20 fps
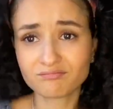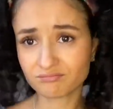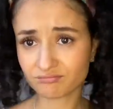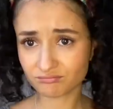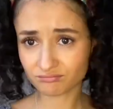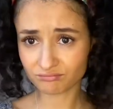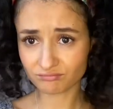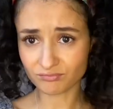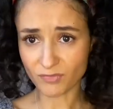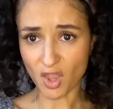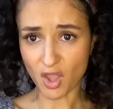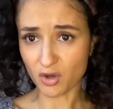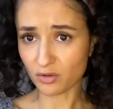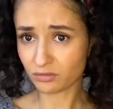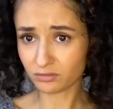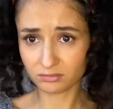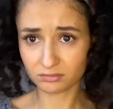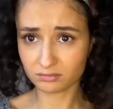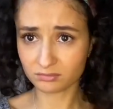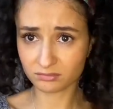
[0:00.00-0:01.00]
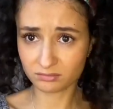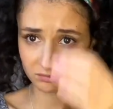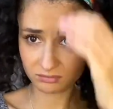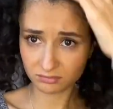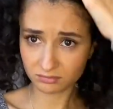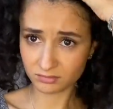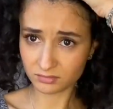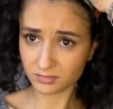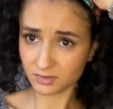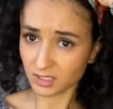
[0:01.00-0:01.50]
No.
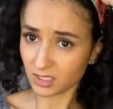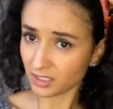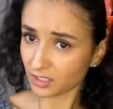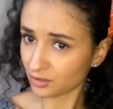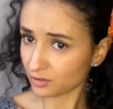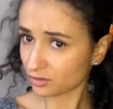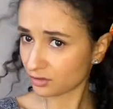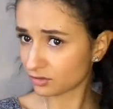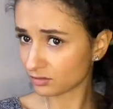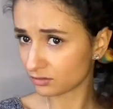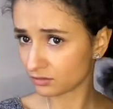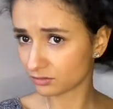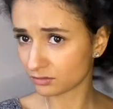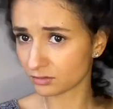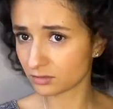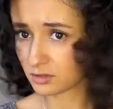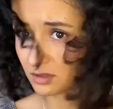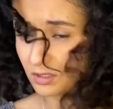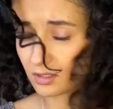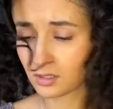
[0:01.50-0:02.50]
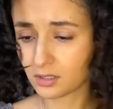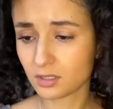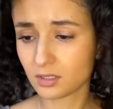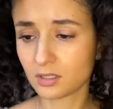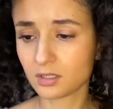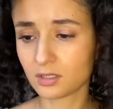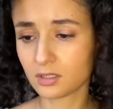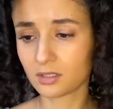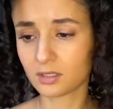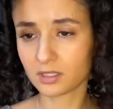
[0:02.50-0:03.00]
I need to
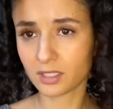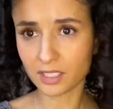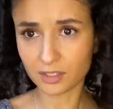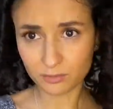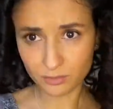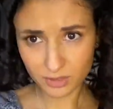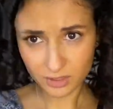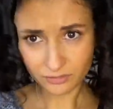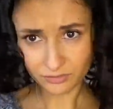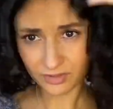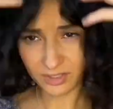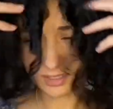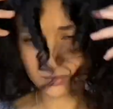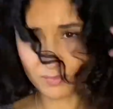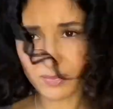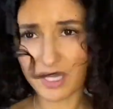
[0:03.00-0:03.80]
get rid of this band.